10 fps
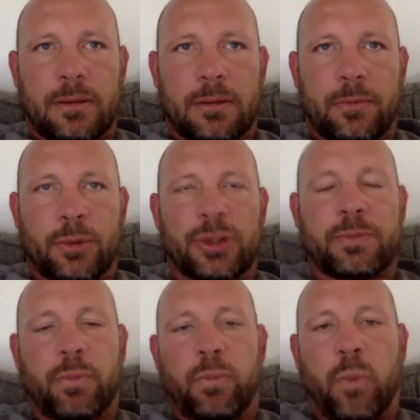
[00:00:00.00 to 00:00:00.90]
we're
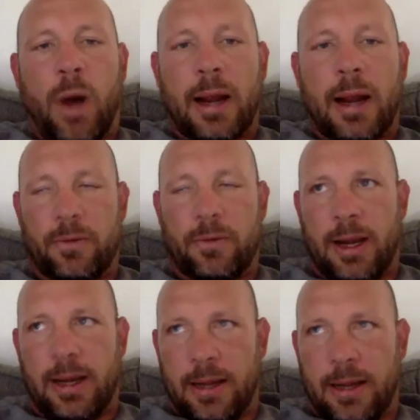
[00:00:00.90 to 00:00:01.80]
just wired
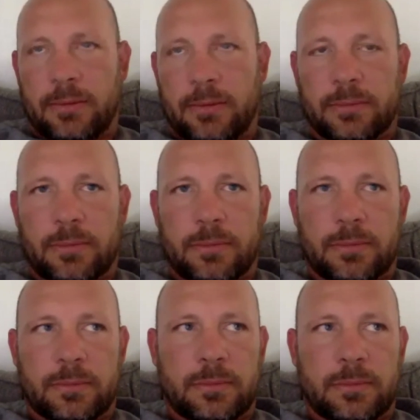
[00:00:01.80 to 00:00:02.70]
right now
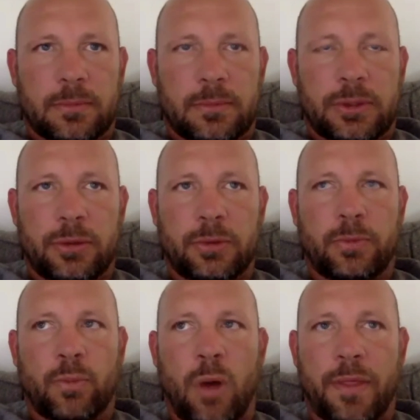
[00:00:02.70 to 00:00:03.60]
to
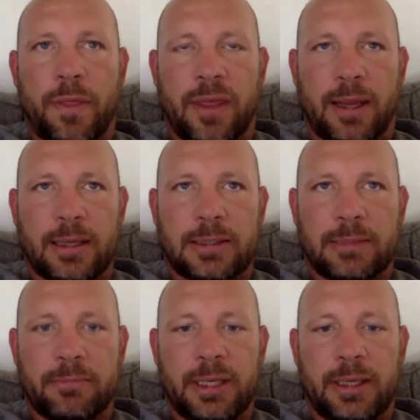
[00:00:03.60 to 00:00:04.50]
want things
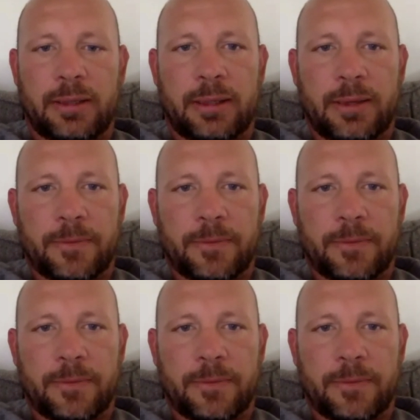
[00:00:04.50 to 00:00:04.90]
immediately.